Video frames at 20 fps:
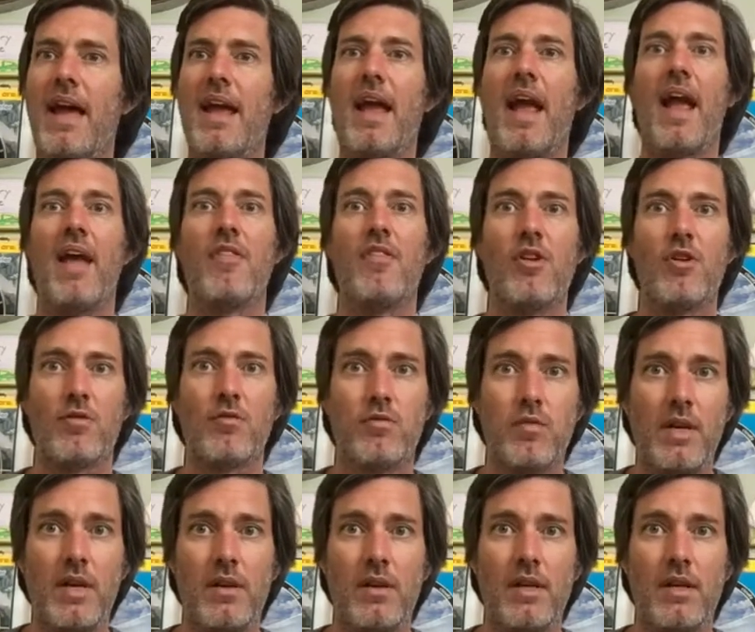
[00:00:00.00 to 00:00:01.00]
and they're
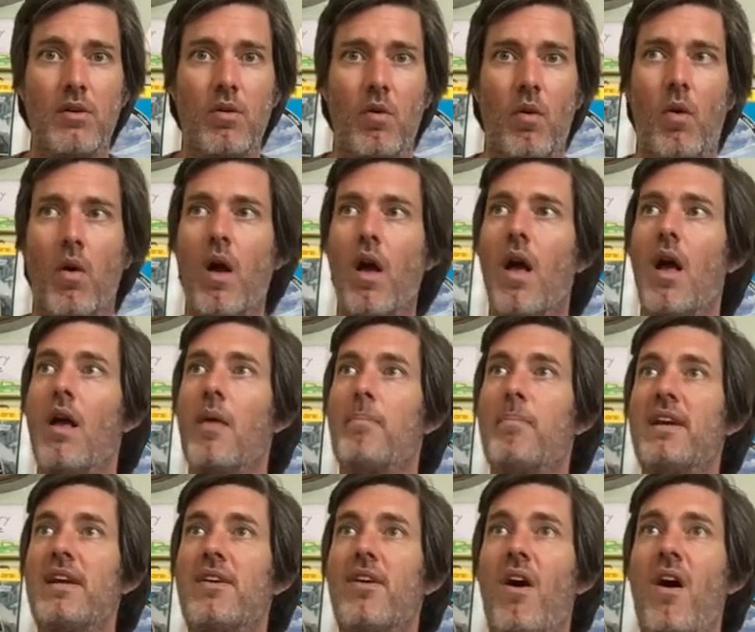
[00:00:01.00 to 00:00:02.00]
really cool
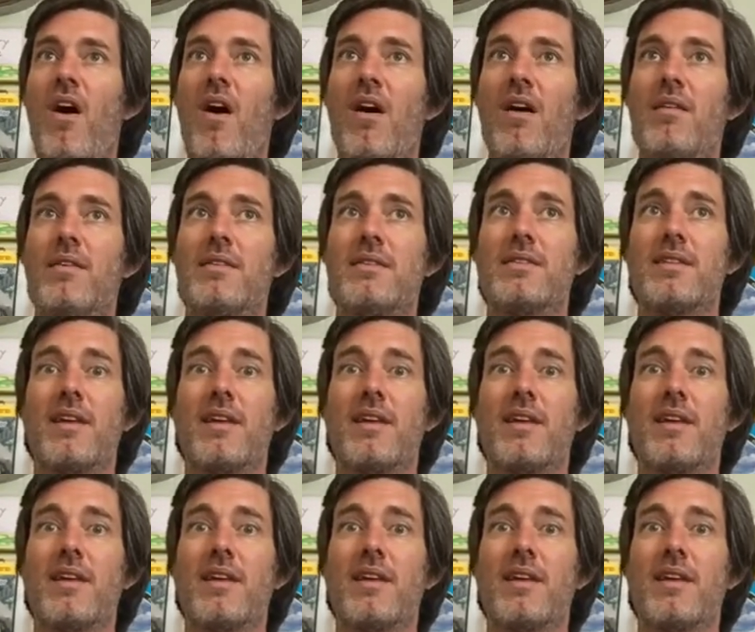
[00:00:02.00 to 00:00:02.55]
because